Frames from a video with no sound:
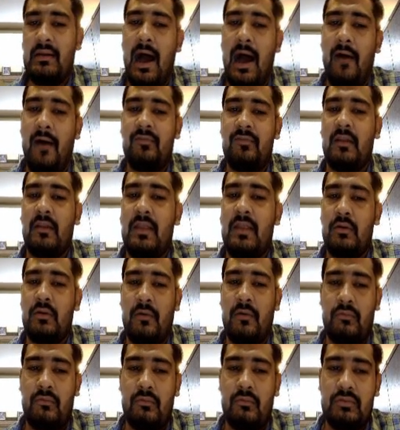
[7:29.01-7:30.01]
After that, you
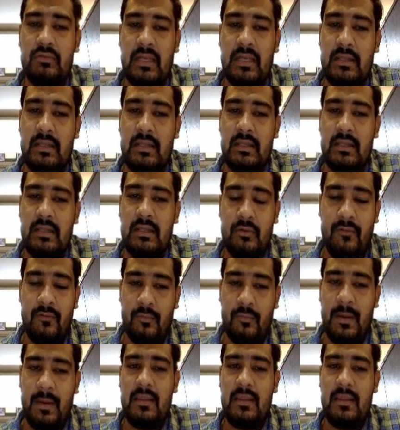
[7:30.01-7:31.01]
have to
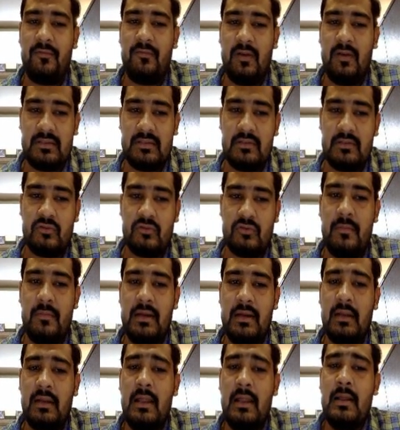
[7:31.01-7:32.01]
pay the first
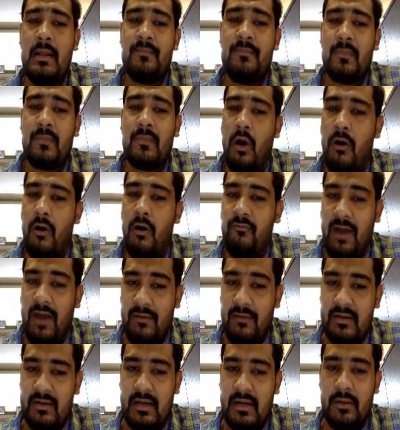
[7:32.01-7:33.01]
installment of
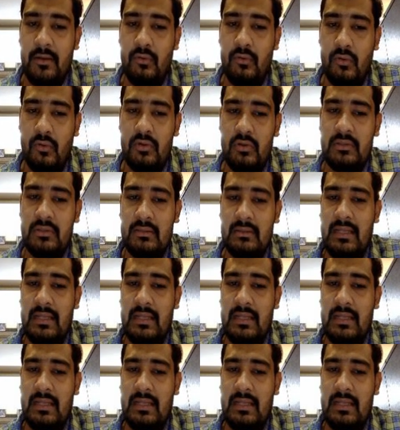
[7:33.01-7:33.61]
500 euros.